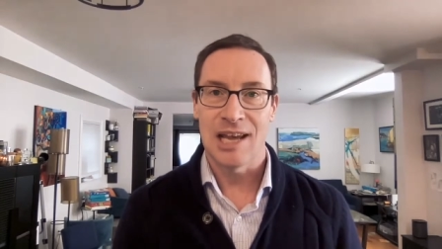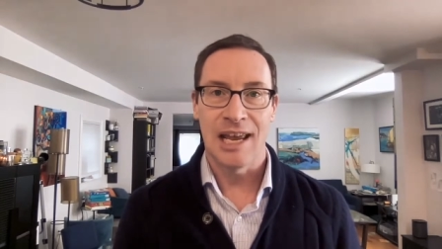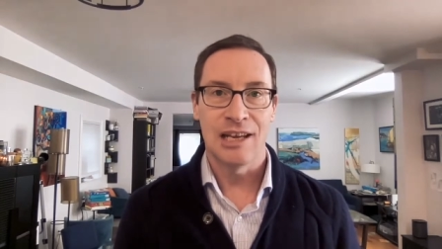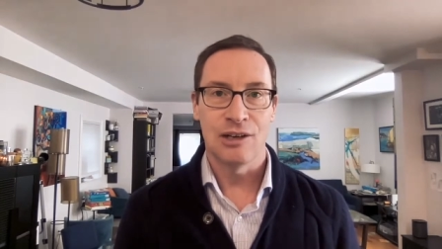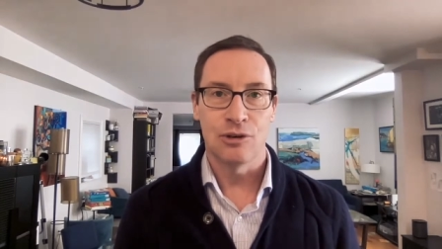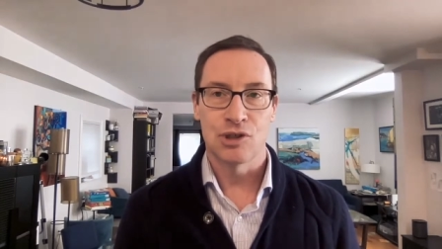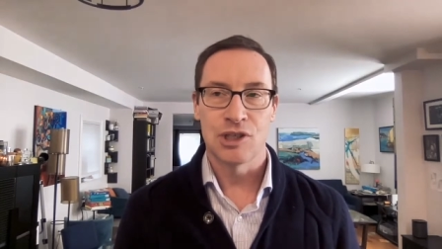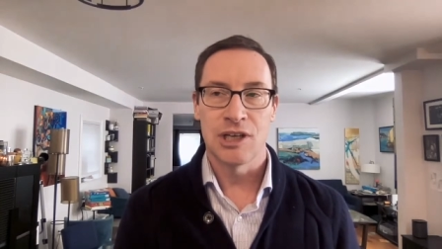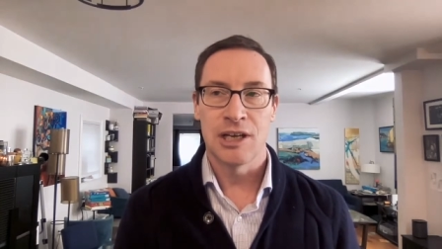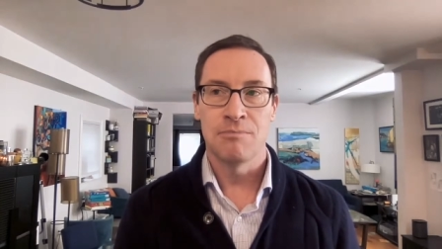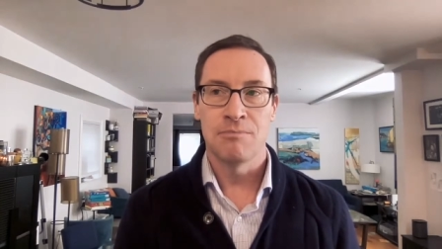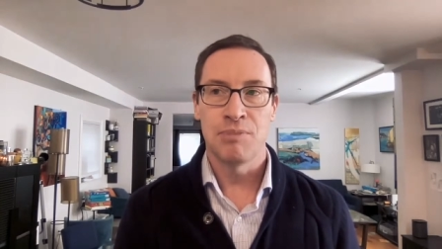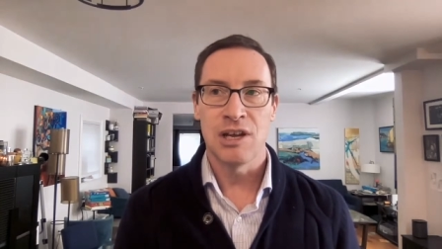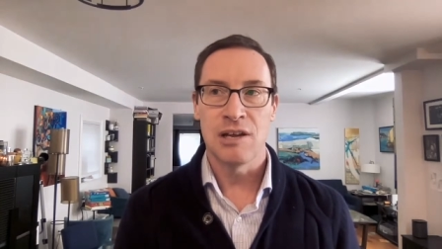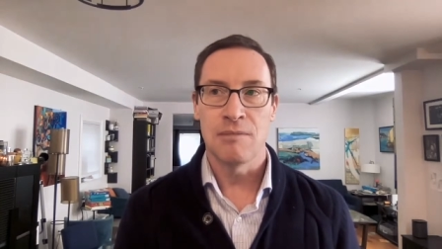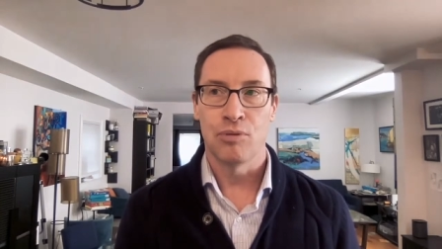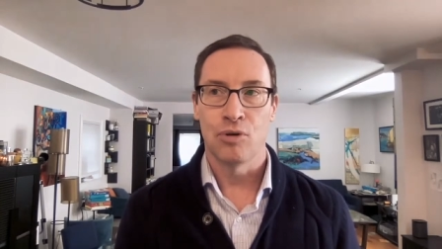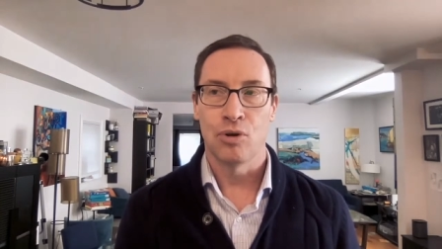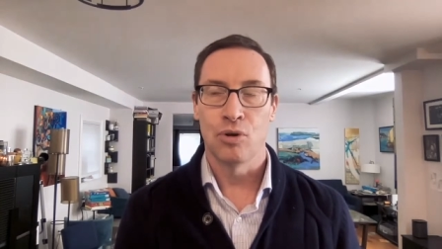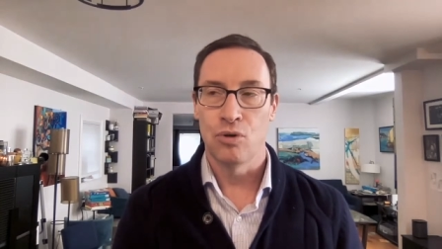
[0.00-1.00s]
eight or 10
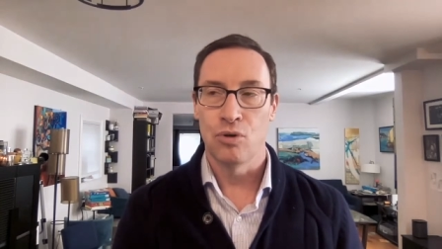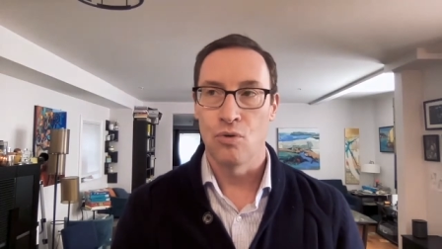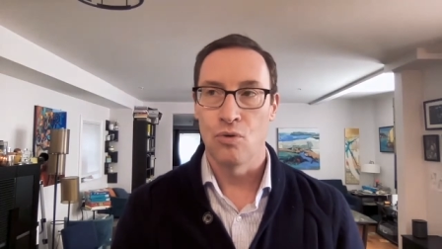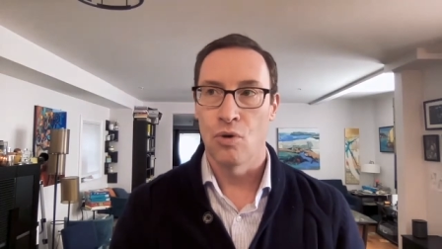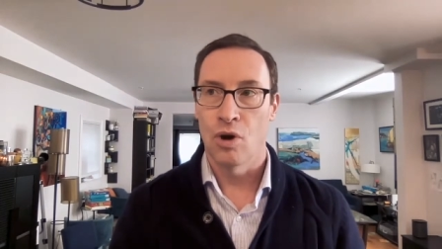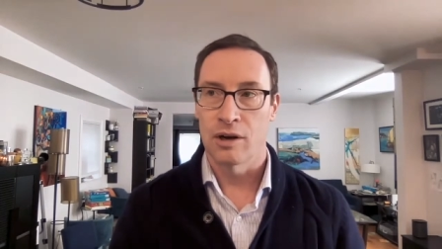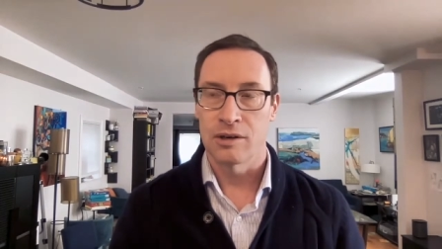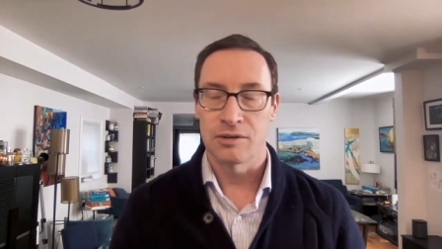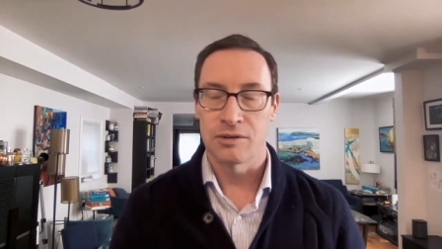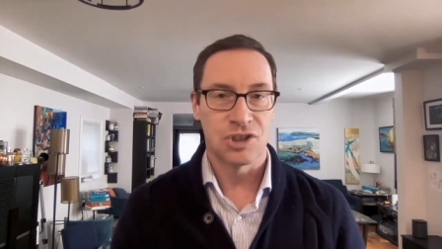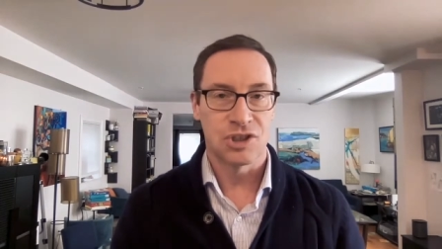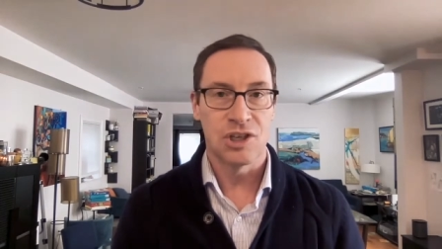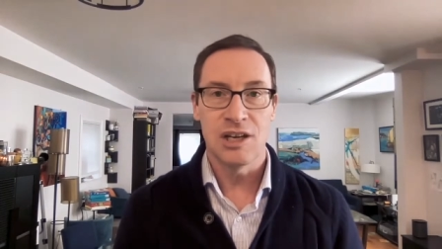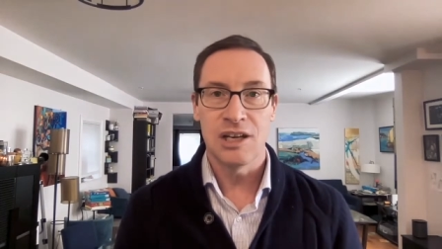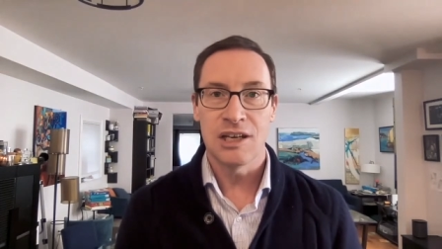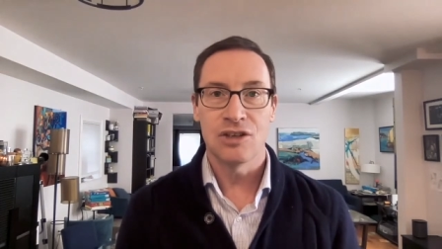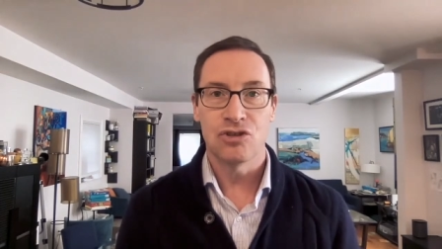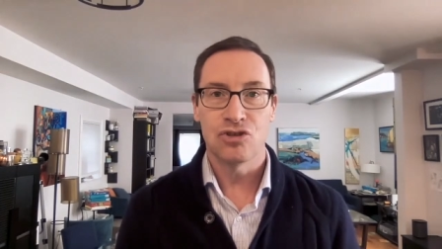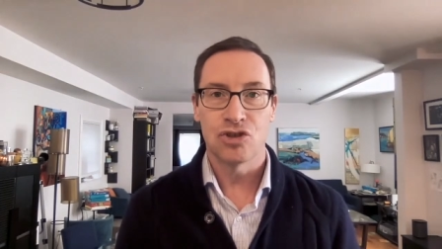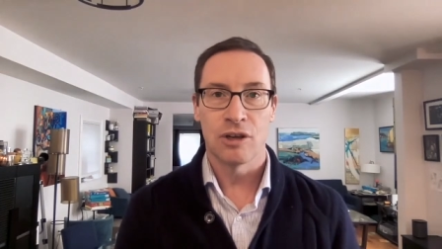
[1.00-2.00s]
people who are
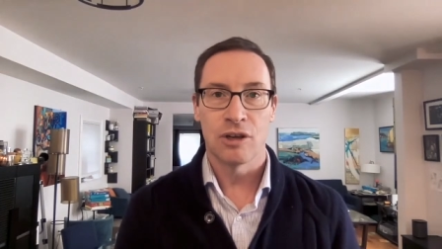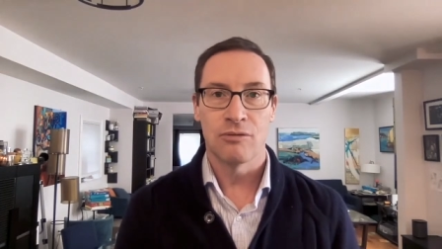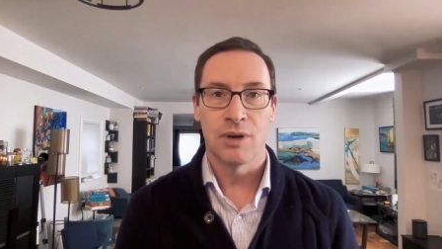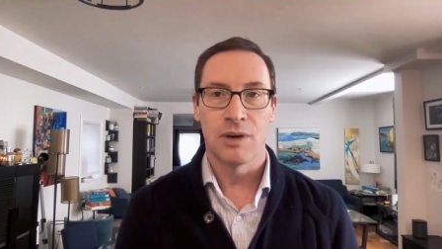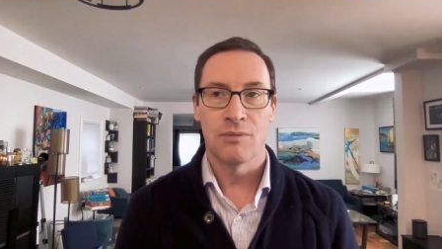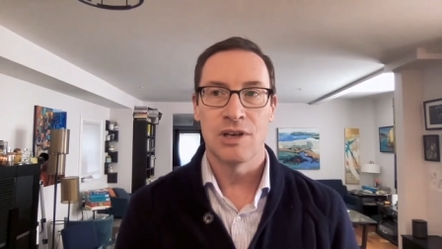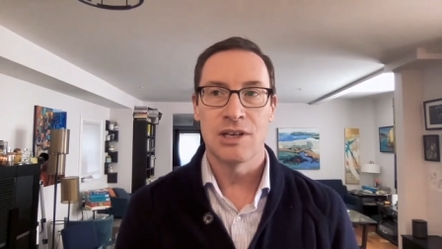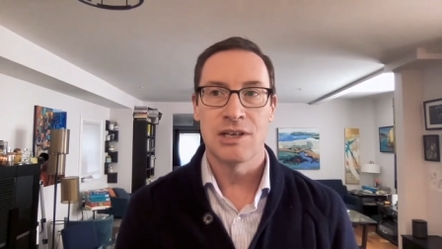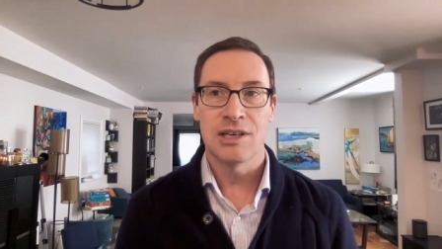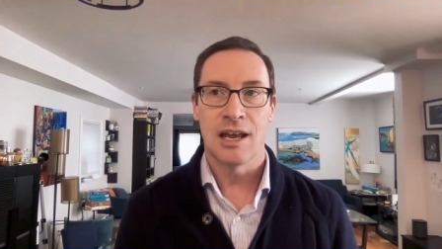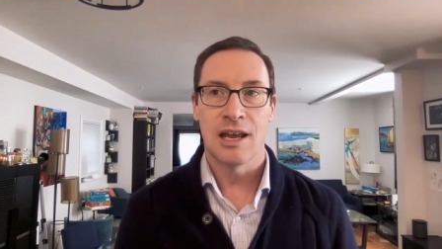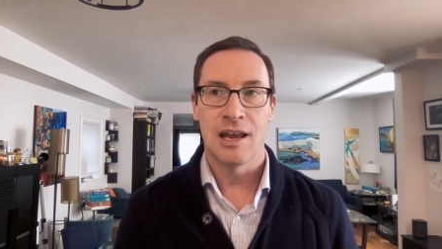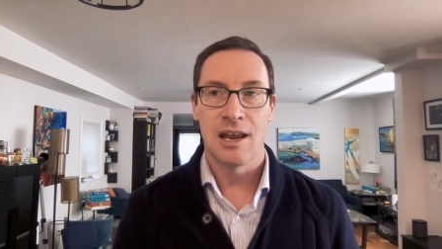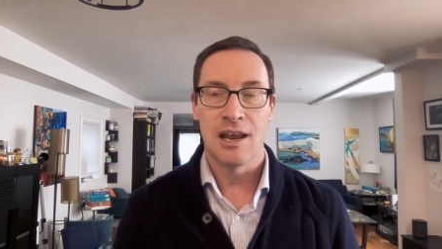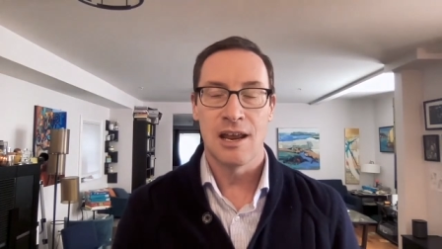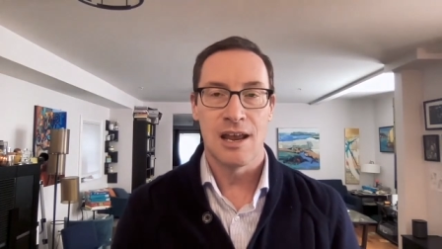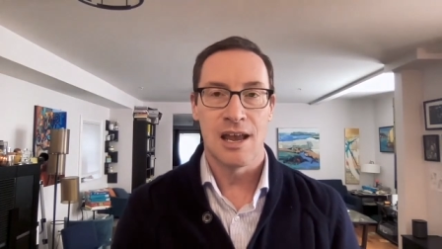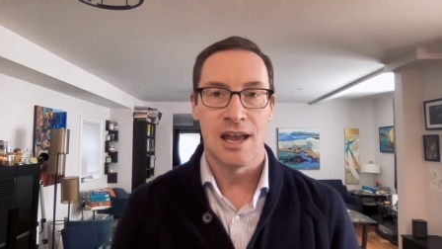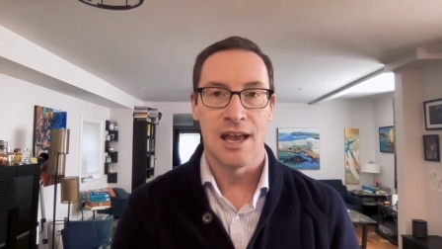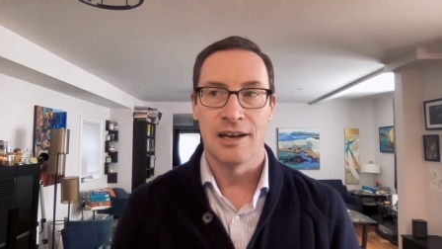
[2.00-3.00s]
seeing each other every
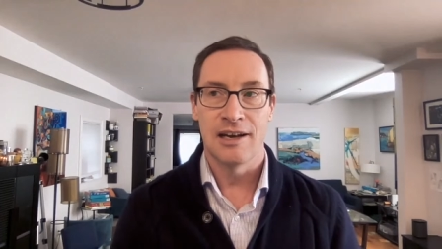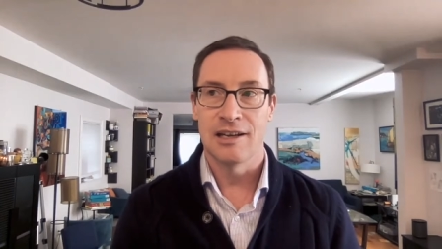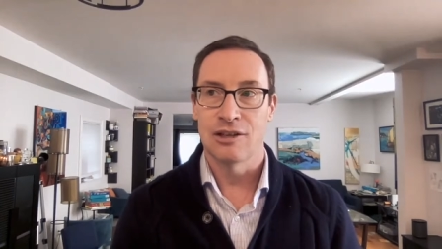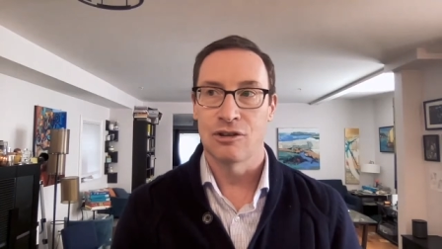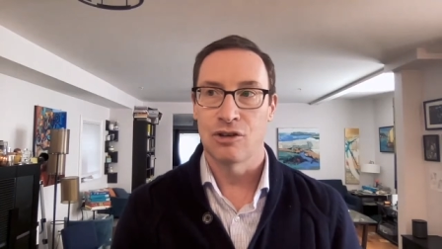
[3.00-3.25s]
day and